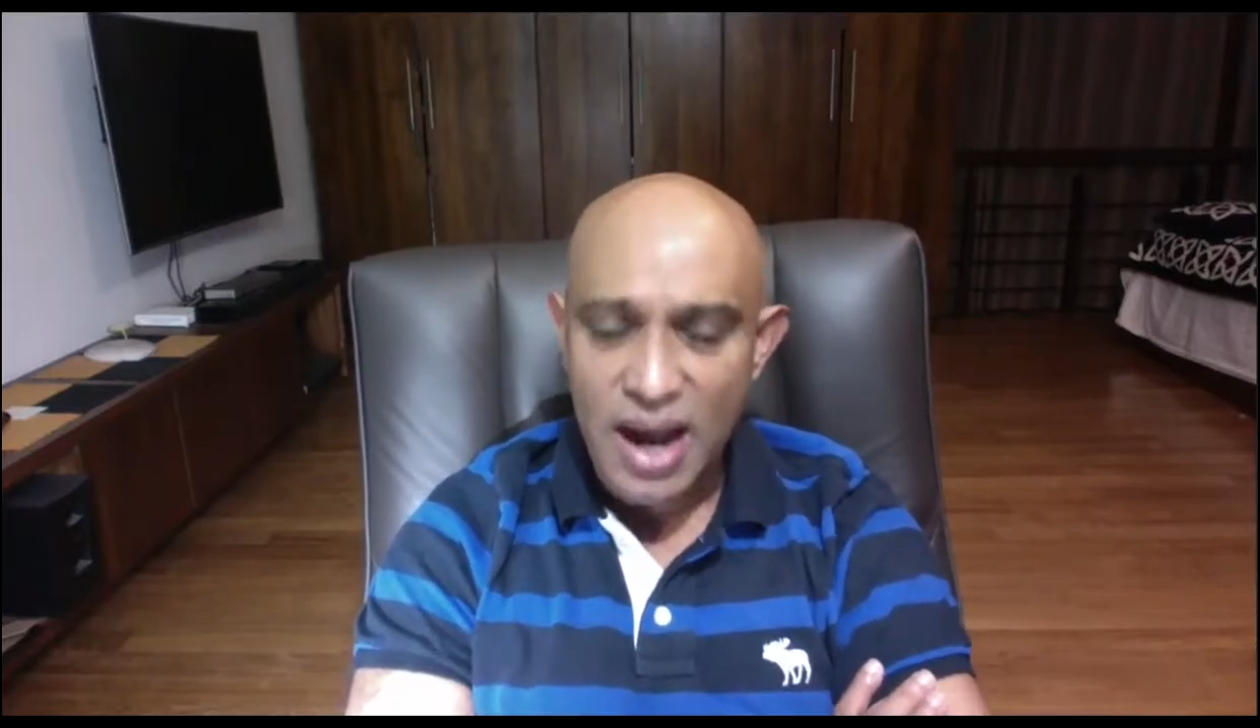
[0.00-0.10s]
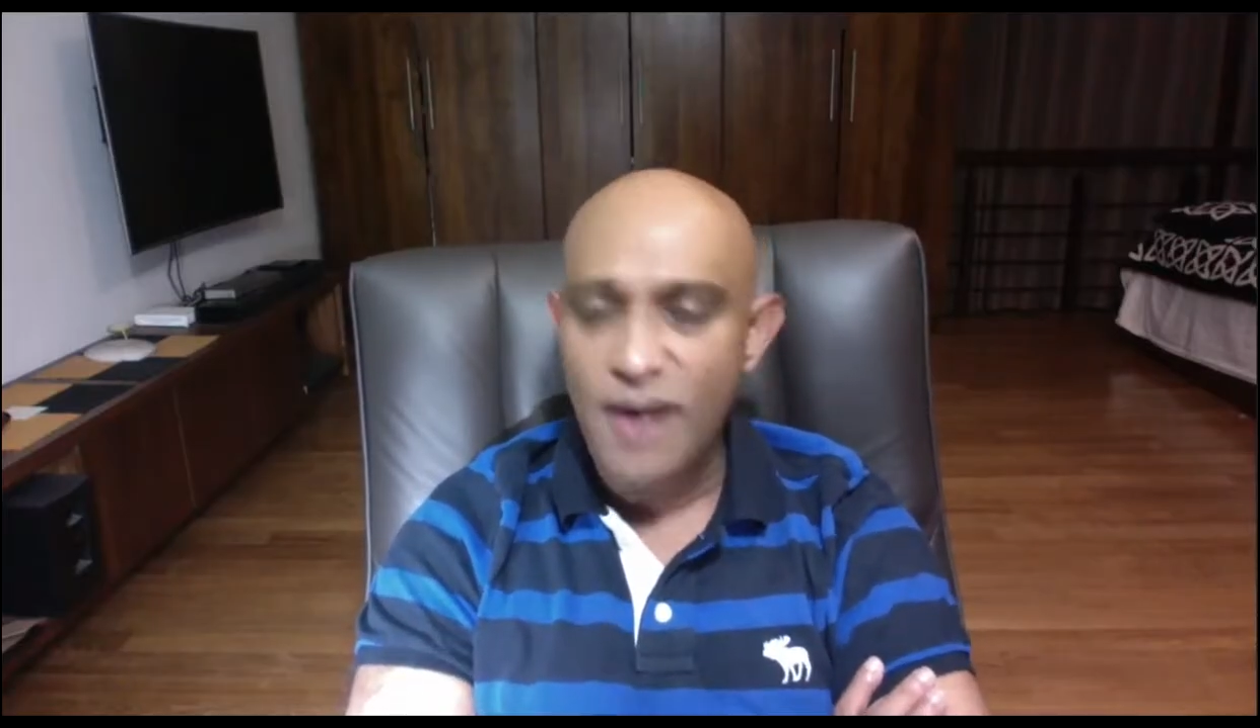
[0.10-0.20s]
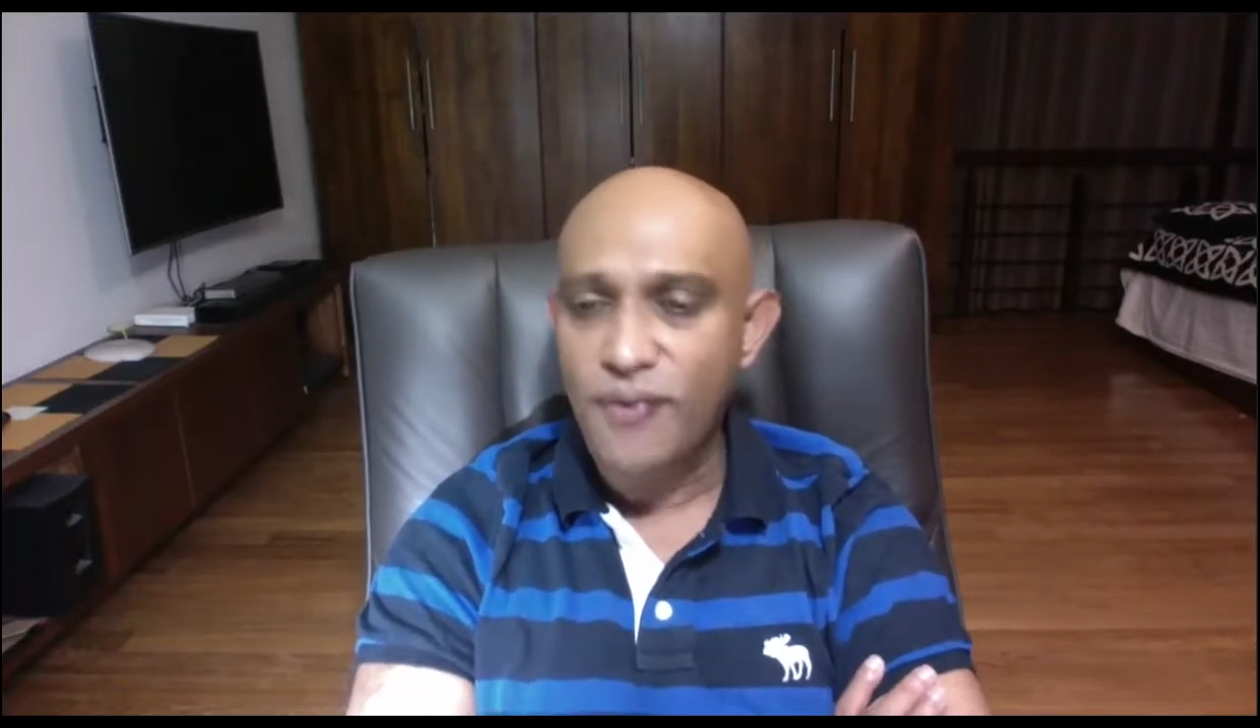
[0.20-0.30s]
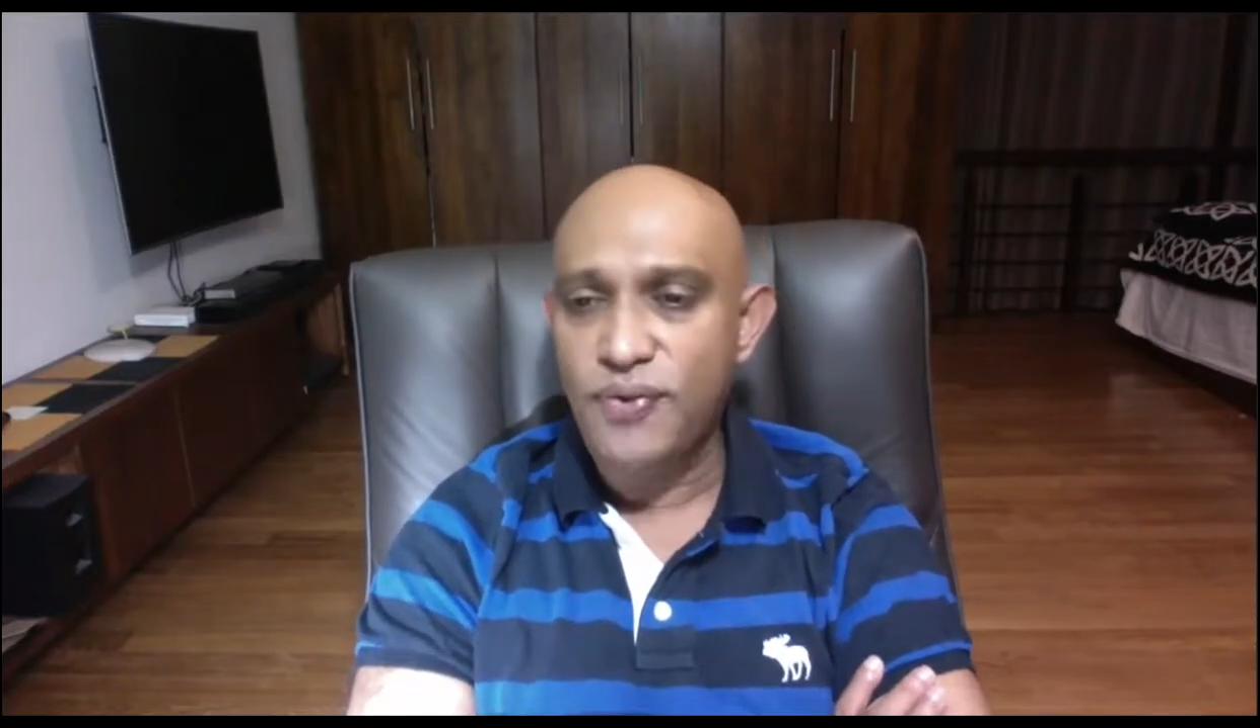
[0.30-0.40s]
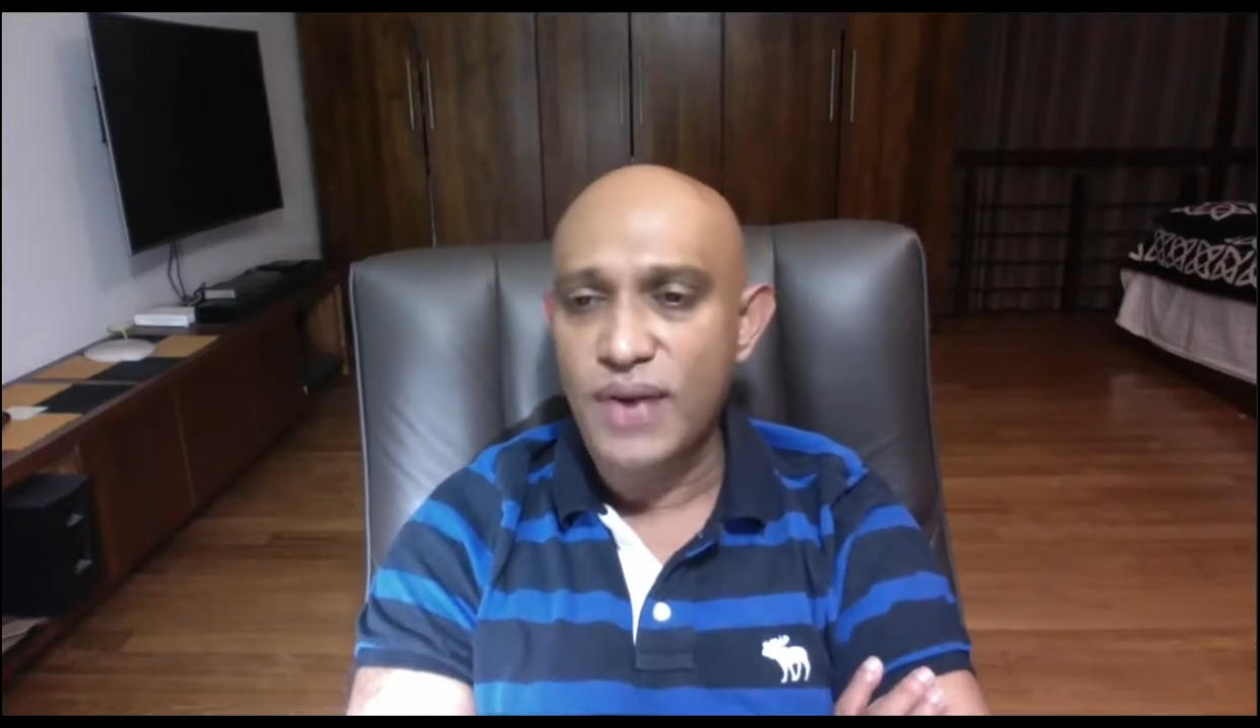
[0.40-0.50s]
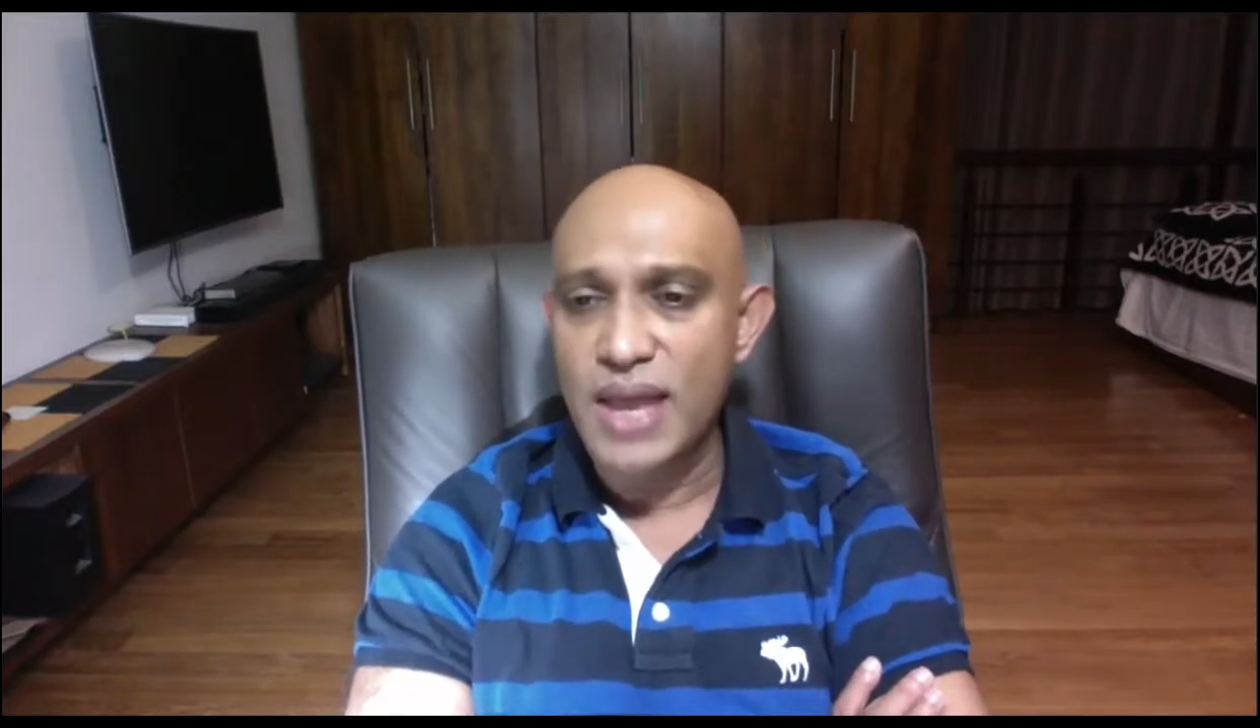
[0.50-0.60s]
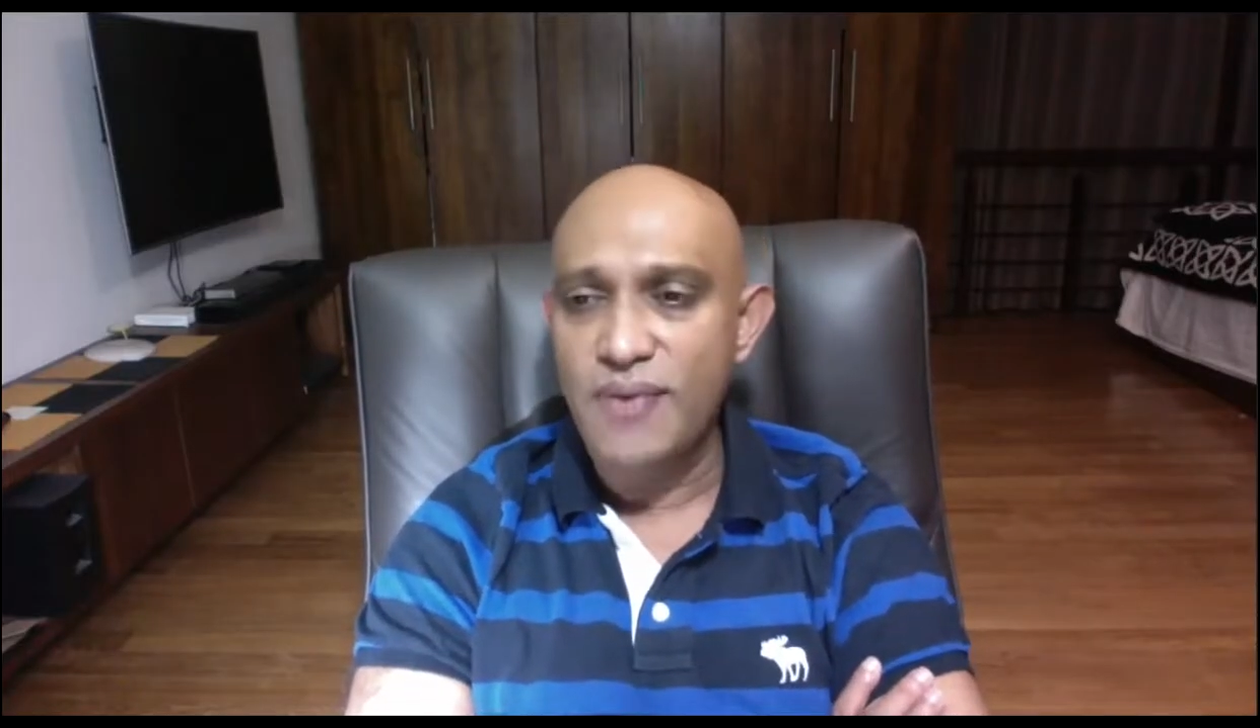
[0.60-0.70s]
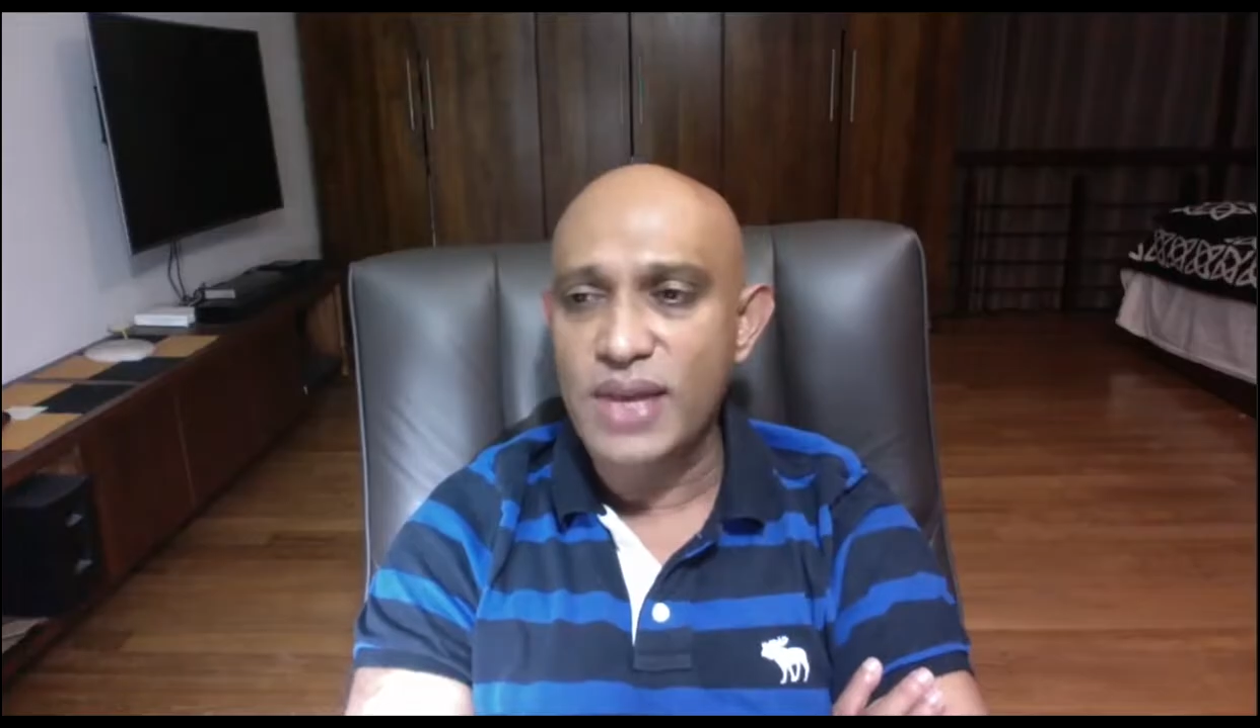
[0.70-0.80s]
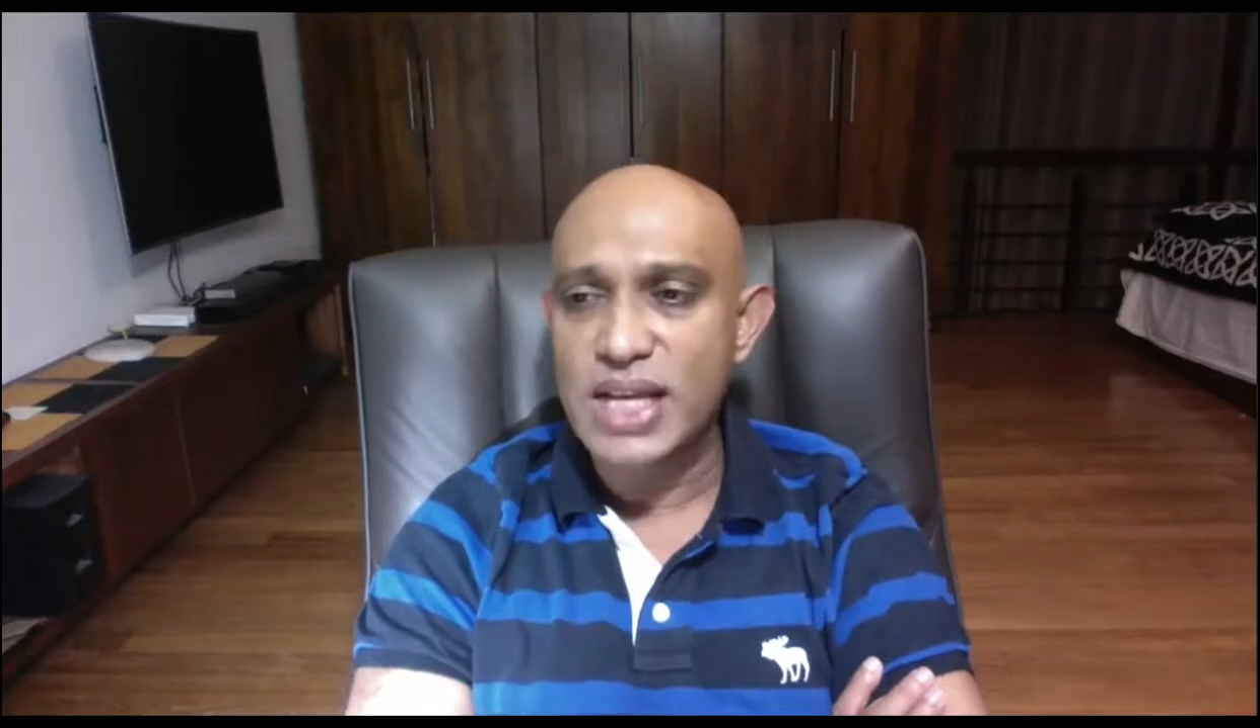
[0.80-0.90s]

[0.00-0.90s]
half-life